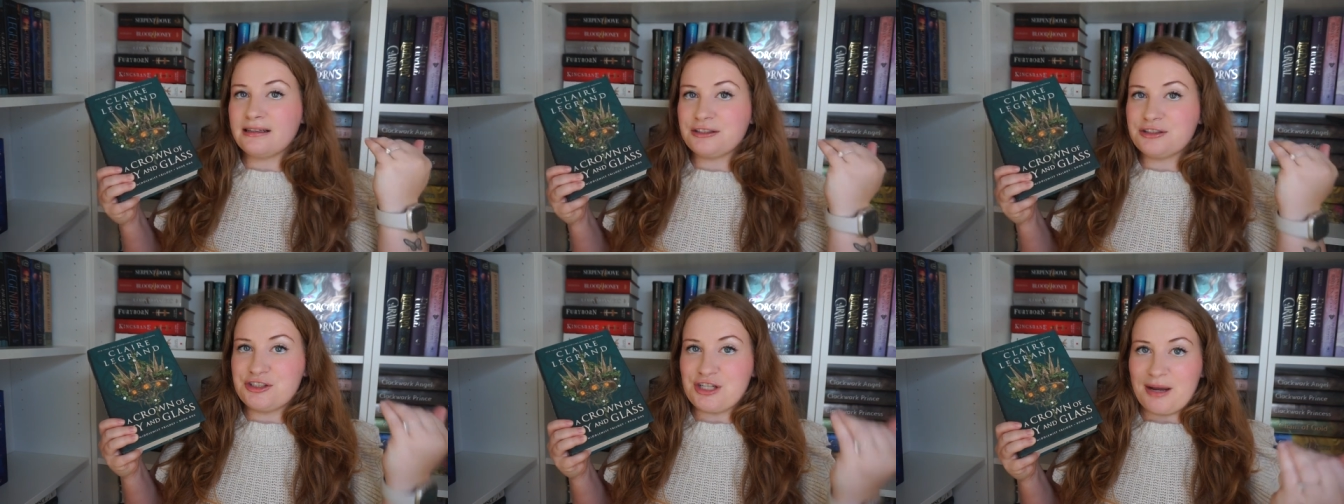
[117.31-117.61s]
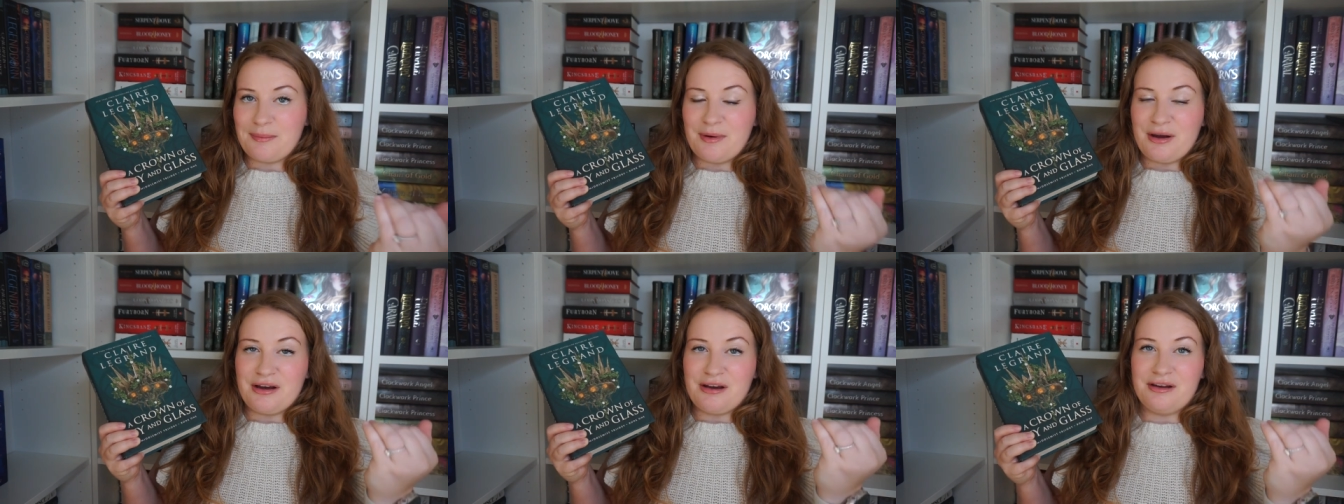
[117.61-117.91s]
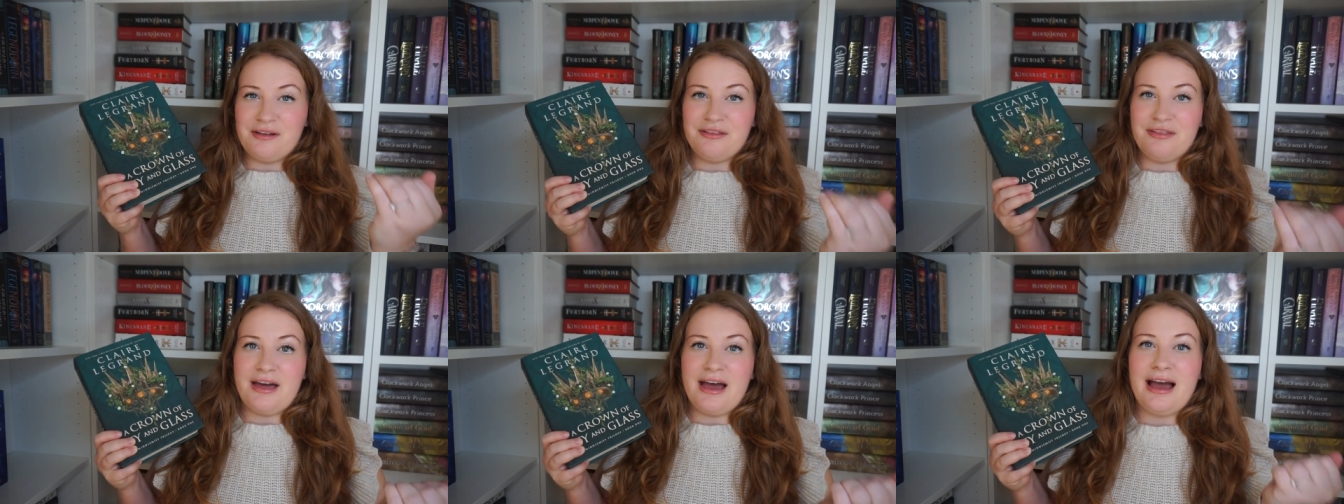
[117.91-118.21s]

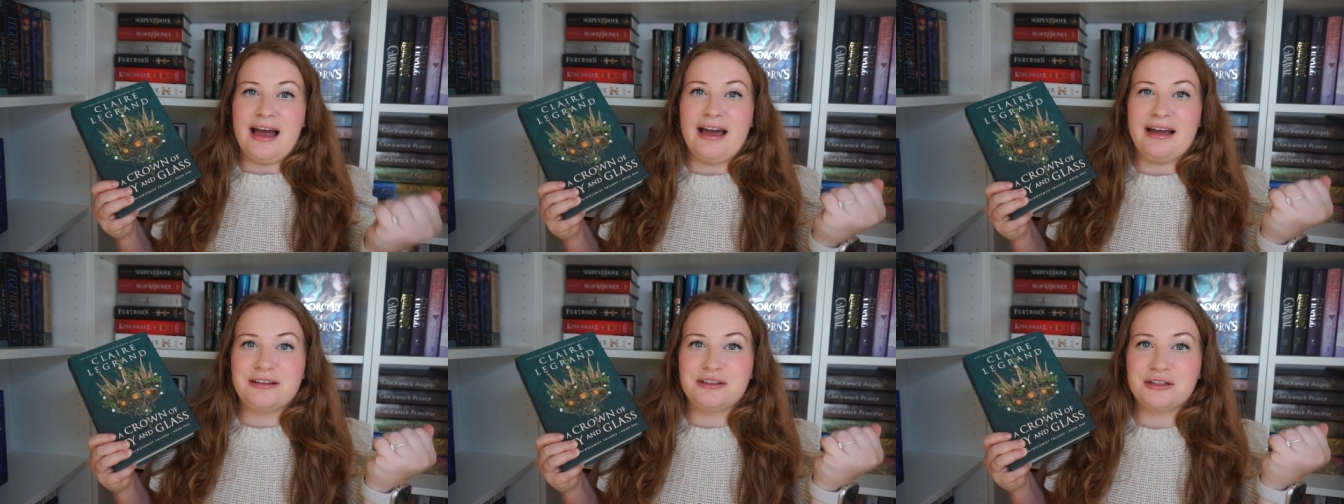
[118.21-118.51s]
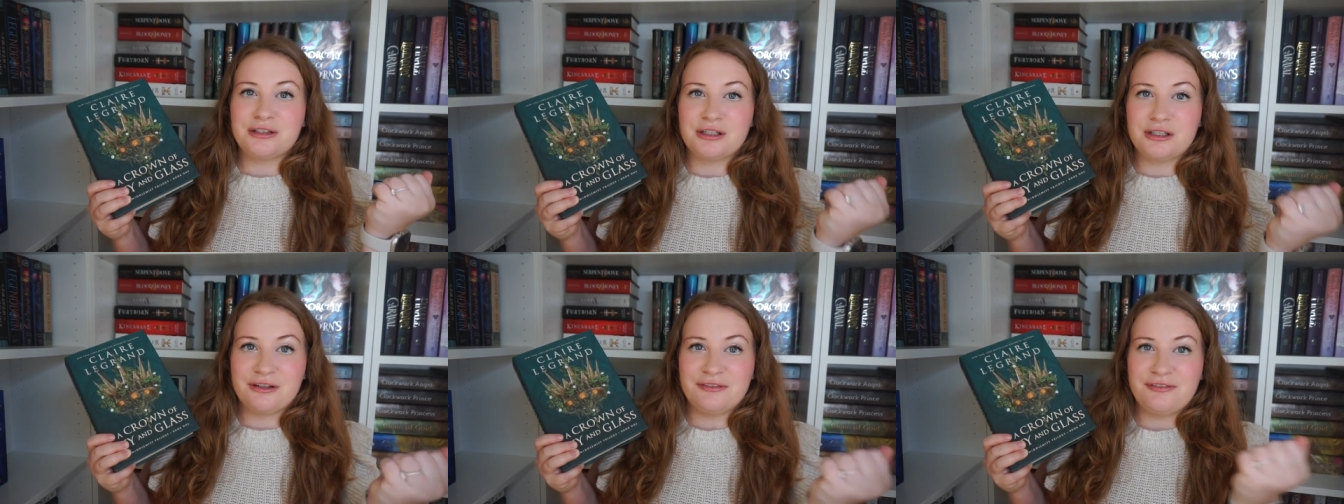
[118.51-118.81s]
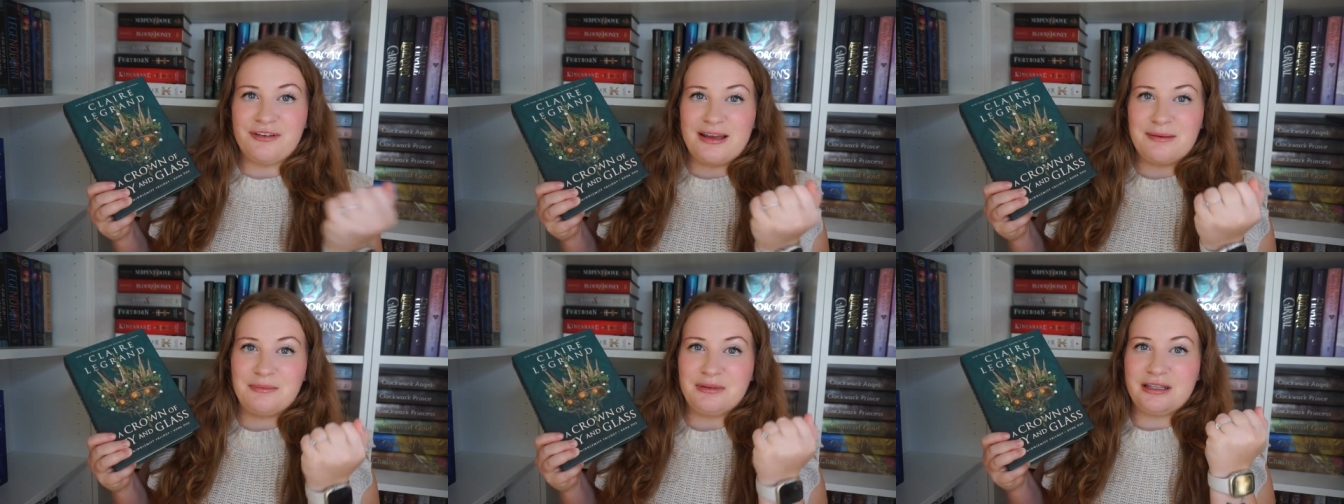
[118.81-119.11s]
Gemma that her
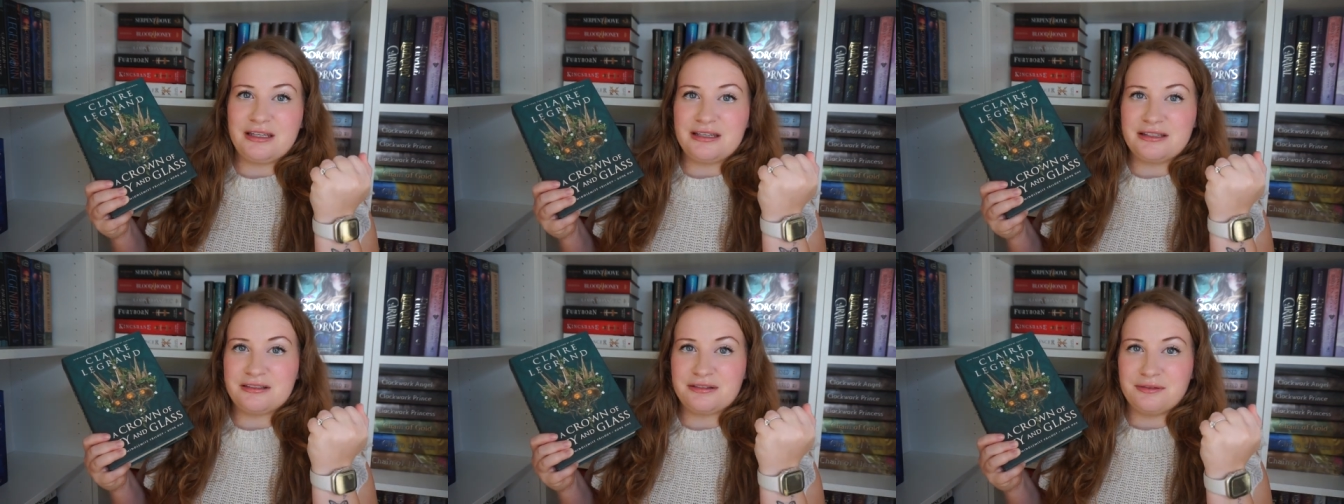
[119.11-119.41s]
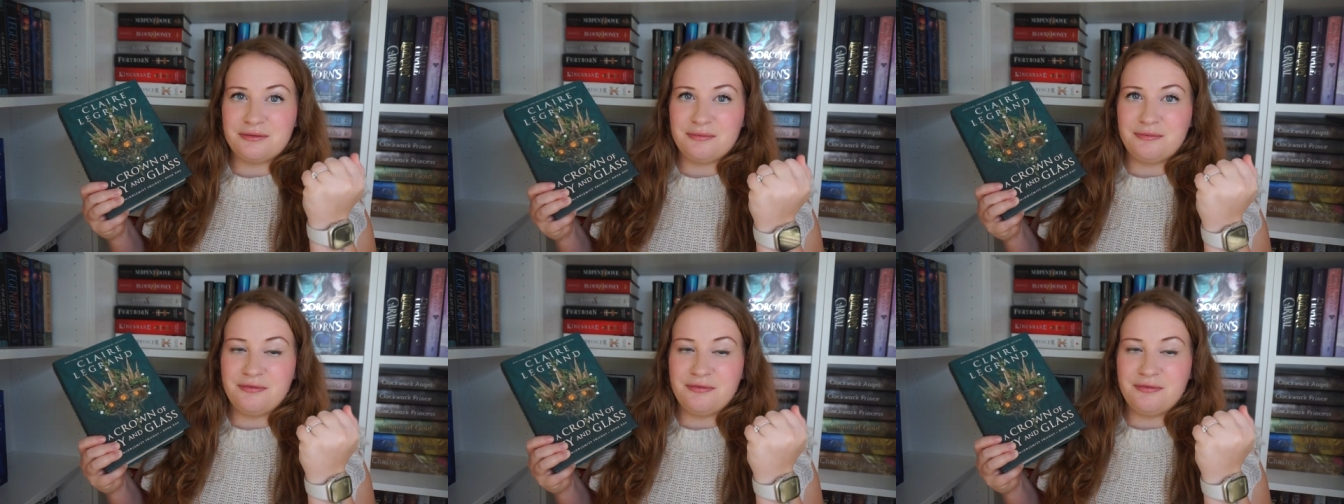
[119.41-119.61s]
family's